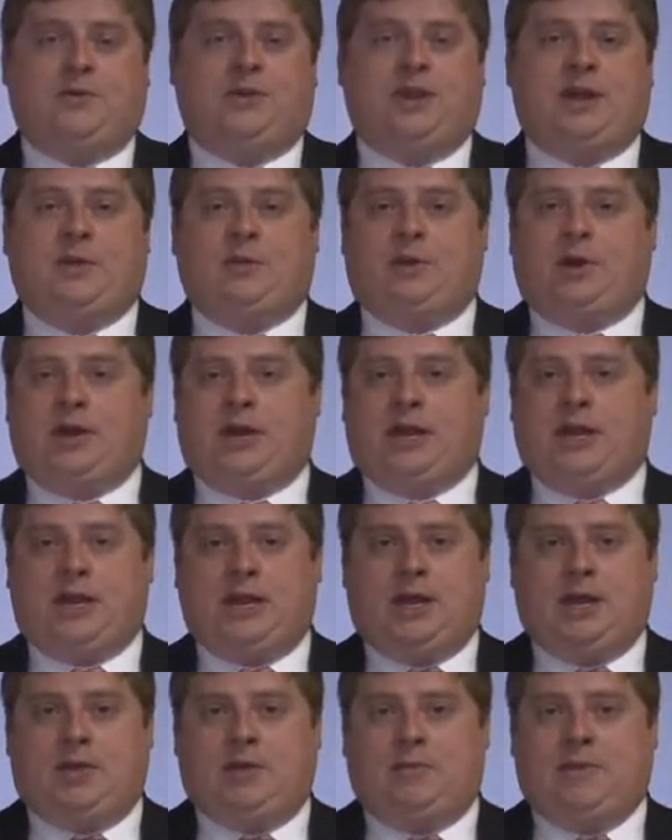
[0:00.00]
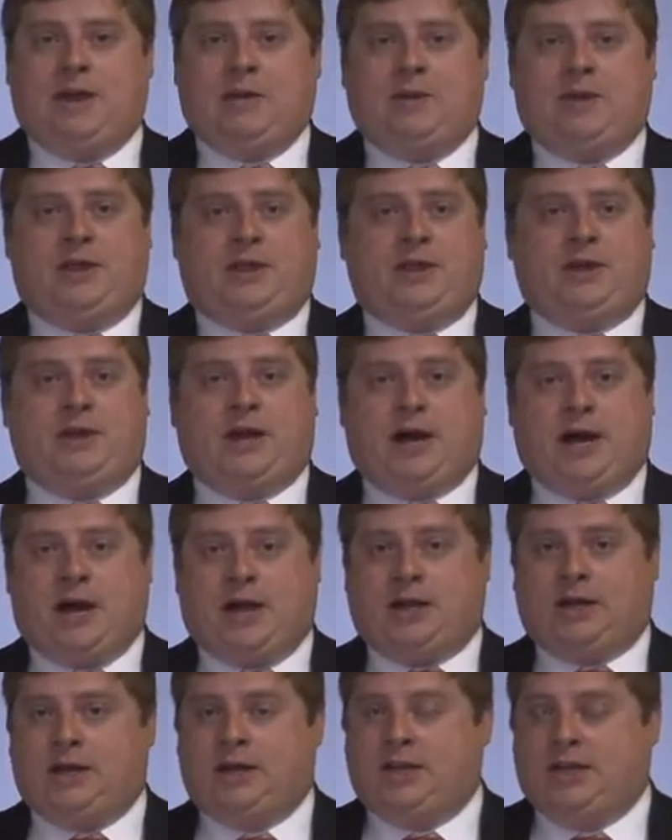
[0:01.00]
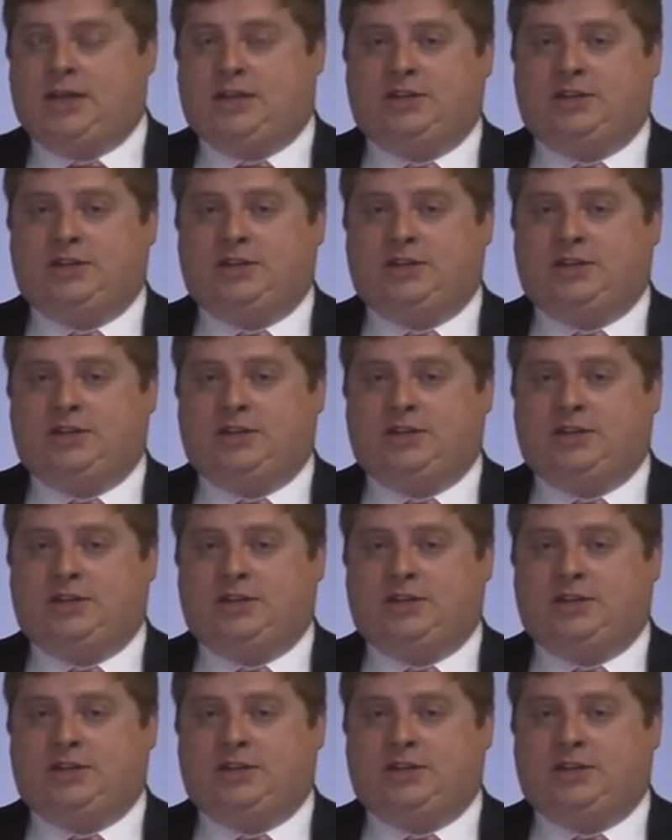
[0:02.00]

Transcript: when they were a kid, or maybe the dog